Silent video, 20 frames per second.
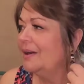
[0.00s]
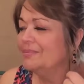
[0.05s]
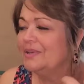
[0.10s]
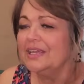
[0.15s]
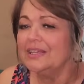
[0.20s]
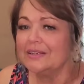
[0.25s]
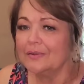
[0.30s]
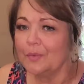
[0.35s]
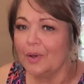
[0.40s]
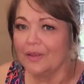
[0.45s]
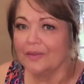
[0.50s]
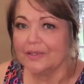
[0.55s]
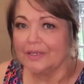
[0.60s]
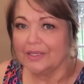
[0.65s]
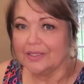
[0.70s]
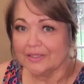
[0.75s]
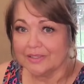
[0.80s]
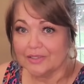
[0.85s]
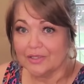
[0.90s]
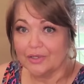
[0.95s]
getting while the
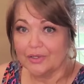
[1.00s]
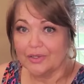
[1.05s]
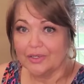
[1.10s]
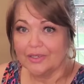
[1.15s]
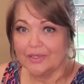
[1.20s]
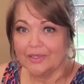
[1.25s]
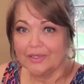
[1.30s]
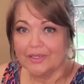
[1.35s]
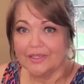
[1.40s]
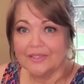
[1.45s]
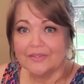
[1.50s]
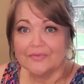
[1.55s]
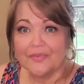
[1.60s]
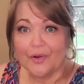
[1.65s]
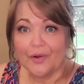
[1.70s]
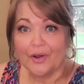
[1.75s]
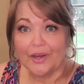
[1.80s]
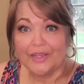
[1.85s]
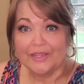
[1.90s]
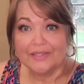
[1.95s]
getting's good, as
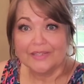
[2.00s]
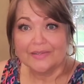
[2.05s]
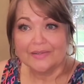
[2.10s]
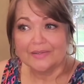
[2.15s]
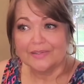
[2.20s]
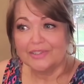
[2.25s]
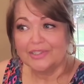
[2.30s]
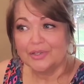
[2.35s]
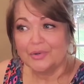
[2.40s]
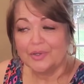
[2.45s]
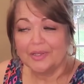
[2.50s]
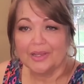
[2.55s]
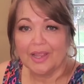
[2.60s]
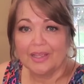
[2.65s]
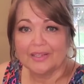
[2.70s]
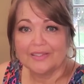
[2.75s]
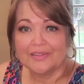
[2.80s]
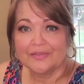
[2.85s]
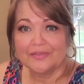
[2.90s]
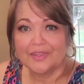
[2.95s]
far as doing
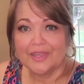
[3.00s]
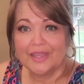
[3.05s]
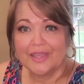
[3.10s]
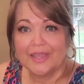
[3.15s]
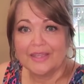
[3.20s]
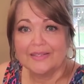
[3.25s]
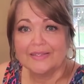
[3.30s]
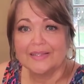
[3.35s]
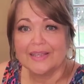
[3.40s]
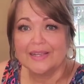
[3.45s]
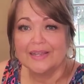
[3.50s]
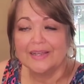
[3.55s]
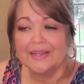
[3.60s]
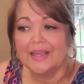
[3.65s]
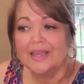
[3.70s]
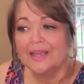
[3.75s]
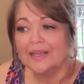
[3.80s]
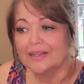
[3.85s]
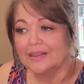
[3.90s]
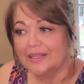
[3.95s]
lots of things and
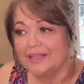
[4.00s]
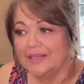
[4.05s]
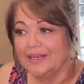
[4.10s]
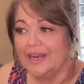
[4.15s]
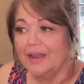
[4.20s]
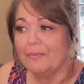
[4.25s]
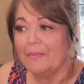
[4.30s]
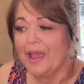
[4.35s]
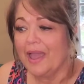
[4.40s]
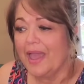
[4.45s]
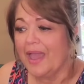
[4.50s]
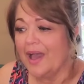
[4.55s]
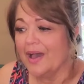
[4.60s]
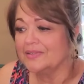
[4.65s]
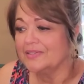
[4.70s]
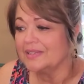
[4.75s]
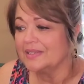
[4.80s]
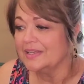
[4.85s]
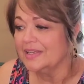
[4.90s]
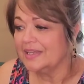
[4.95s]
cleaning up my
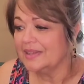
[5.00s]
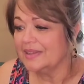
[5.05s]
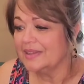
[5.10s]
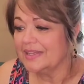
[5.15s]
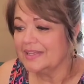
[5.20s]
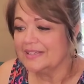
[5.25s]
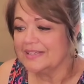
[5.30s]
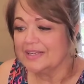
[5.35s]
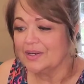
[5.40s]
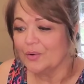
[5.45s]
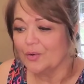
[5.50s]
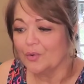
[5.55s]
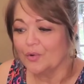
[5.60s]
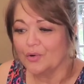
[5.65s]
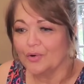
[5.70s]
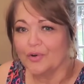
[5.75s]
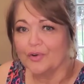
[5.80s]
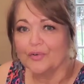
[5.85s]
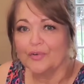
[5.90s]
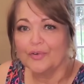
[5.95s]
house and getting things in
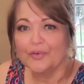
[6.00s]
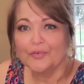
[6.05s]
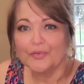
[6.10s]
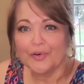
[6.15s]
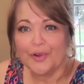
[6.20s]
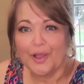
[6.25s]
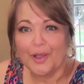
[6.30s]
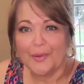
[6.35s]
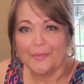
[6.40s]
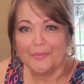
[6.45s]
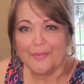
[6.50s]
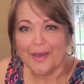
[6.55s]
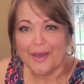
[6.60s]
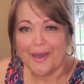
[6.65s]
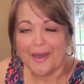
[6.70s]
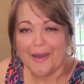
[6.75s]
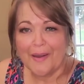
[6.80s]
order from